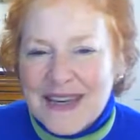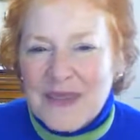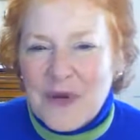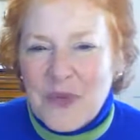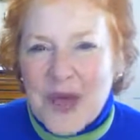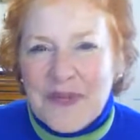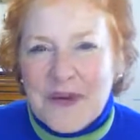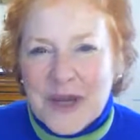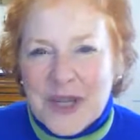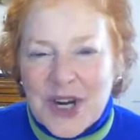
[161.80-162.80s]
the way
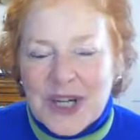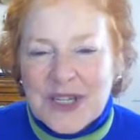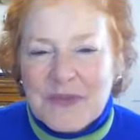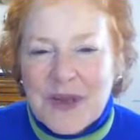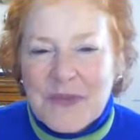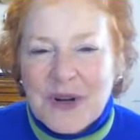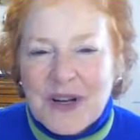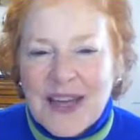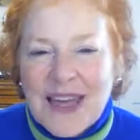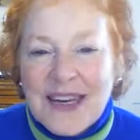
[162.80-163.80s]
that we talk to
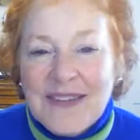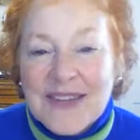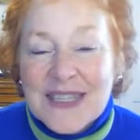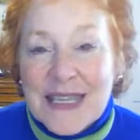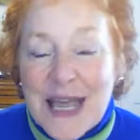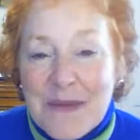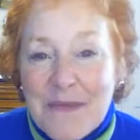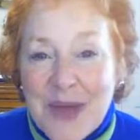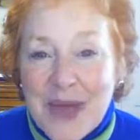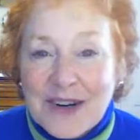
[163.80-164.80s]
people. And in the
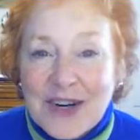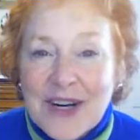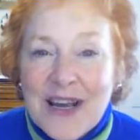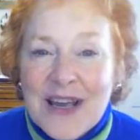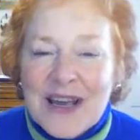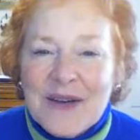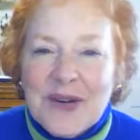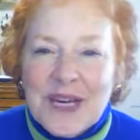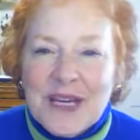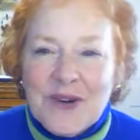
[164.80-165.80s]
same manner,
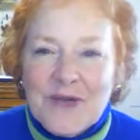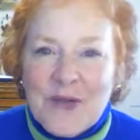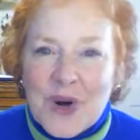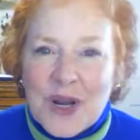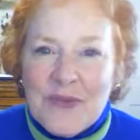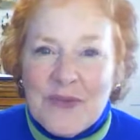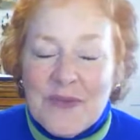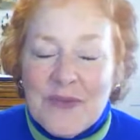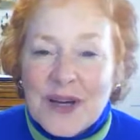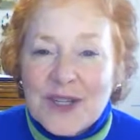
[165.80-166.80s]
we need to avoid
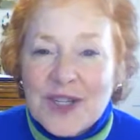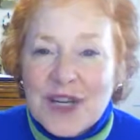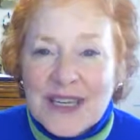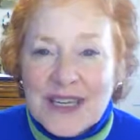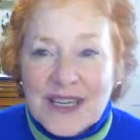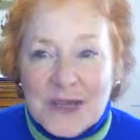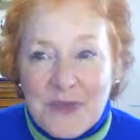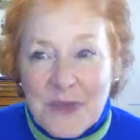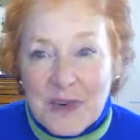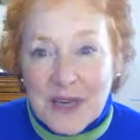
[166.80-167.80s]
talking to
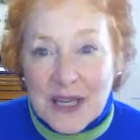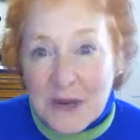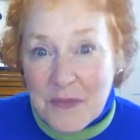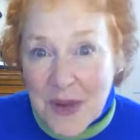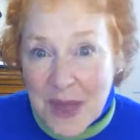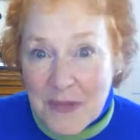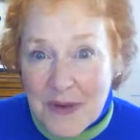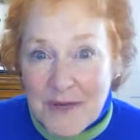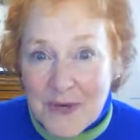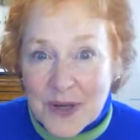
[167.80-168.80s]
people in a
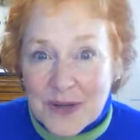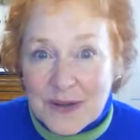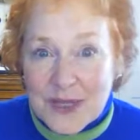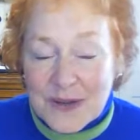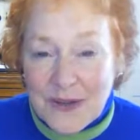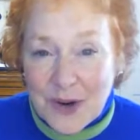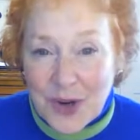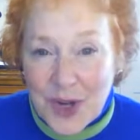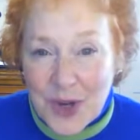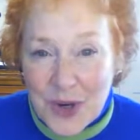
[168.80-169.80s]
baby voice or as if they're
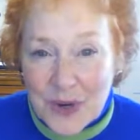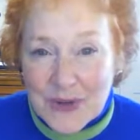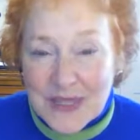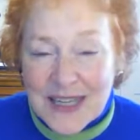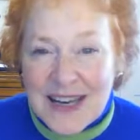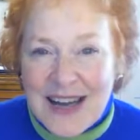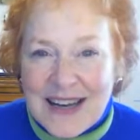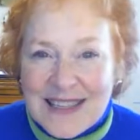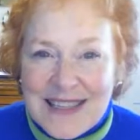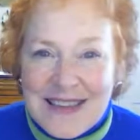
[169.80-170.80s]
cute.
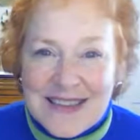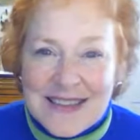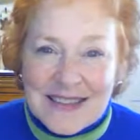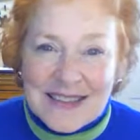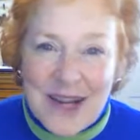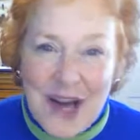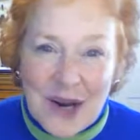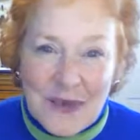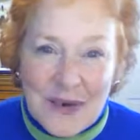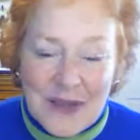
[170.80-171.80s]
I see this a
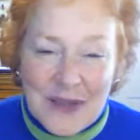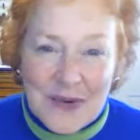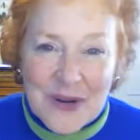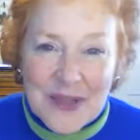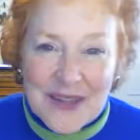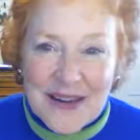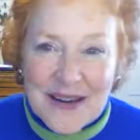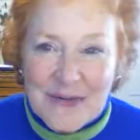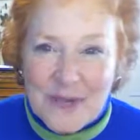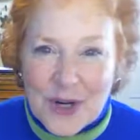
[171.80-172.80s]
lot with
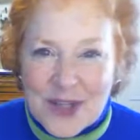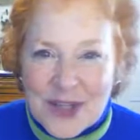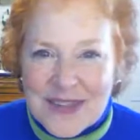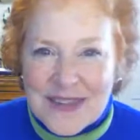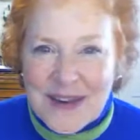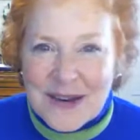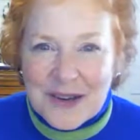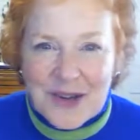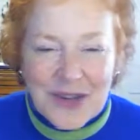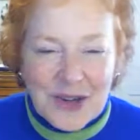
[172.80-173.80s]
precious
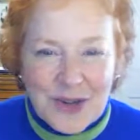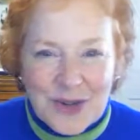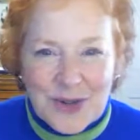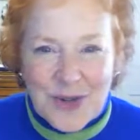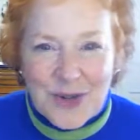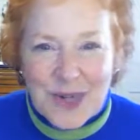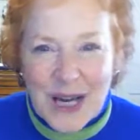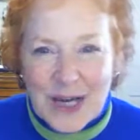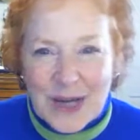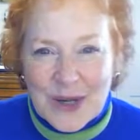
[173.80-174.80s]
youngsters who are
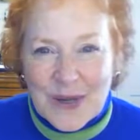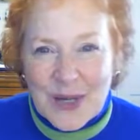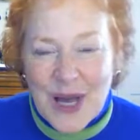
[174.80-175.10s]
diagnosed